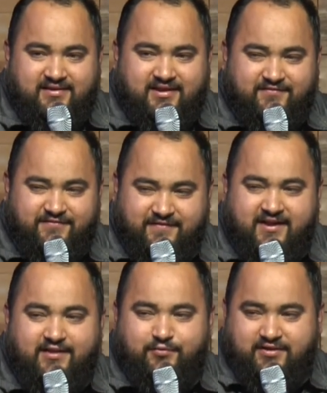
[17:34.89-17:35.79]
and
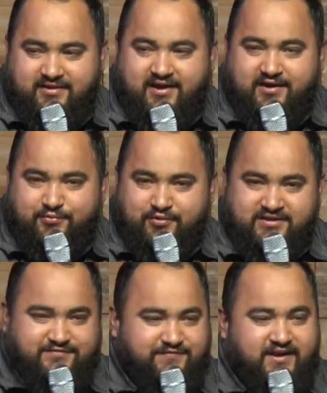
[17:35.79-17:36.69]
find where God
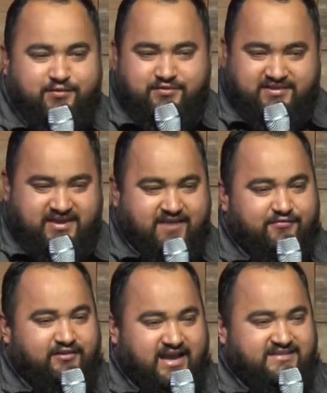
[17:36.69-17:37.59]
was. Find where the
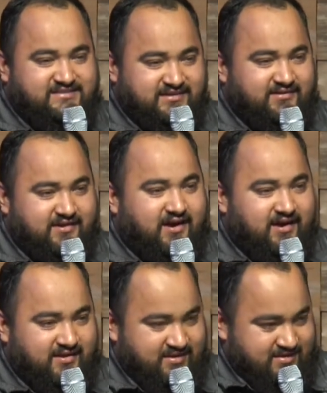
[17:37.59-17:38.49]
everlasting
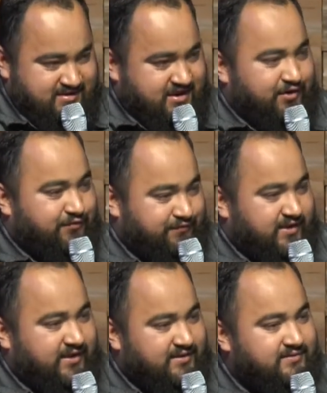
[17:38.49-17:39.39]
God
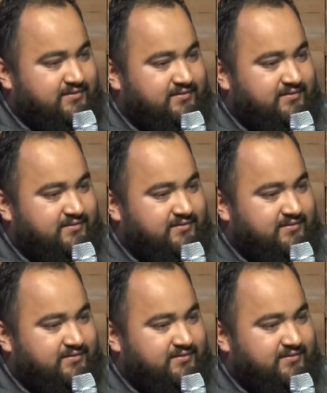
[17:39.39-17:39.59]
intervened.